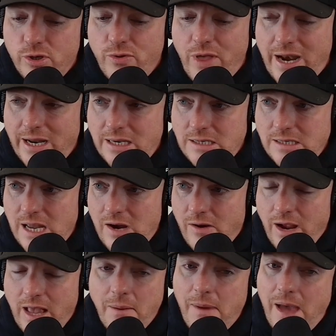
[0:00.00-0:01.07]
to that extent
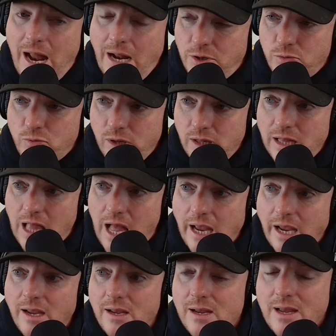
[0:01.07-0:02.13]
where you're like, man, I just really
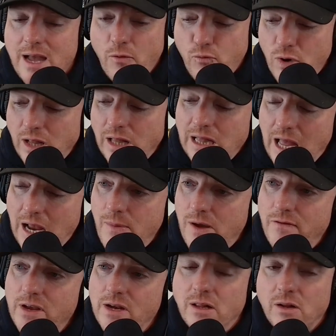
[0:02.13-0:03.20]
like, I really like
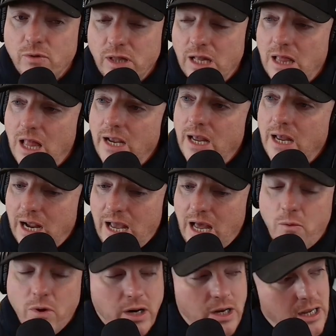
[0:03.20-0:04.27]
my vehicle. I really like it. I
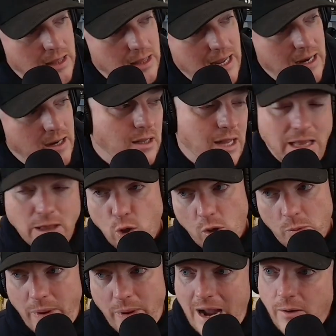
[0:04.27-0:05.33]
kind of want to get that, that
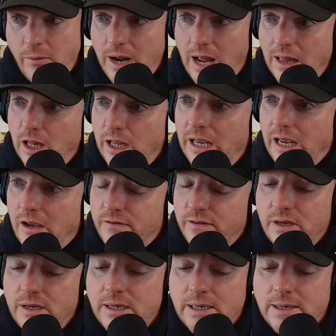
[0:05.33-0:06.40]
look back when I leave.